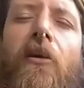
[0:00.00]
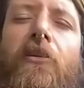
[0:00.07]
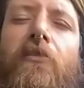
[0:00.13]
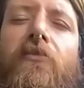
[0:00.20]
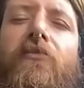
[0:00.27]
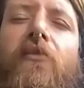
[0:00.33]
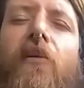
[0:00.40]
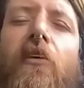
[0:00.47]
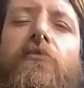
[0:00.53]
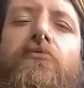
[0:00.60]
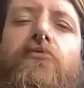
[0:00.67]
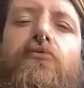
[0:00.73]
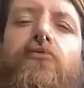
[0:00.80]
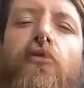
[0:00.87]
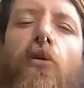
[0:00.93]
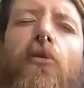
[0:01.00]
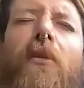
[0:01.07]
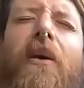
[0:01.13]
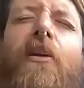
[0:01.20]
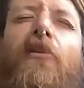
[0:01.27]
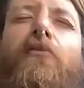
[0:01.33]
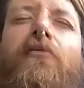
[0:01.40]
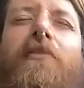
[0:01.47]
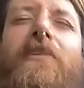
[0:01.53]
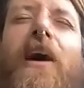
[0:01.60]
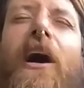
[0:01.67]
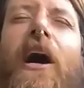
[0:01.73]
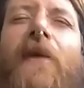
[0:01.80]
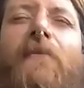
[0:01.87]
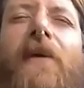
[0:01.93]
and you start to roll it over
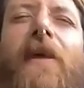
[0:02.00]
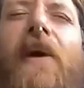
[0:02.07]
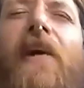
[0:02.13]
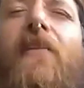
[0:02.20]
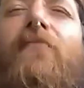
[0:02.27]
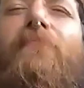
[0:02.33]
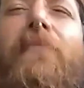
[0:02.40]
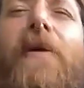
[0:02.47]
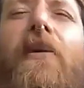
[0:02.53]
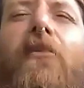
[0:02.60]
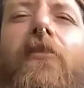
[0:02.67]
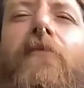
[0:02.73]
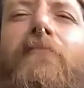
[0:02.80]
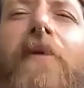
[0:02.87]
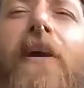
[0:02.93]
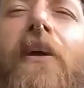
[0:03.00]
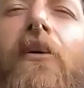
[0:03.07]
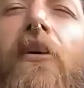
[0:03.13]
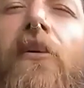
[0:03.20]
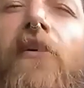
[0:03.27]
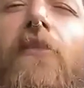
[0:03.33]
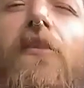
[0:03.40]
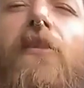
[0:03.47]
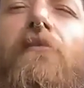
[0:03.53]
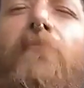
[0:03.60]
time, it gets bigger and bigger.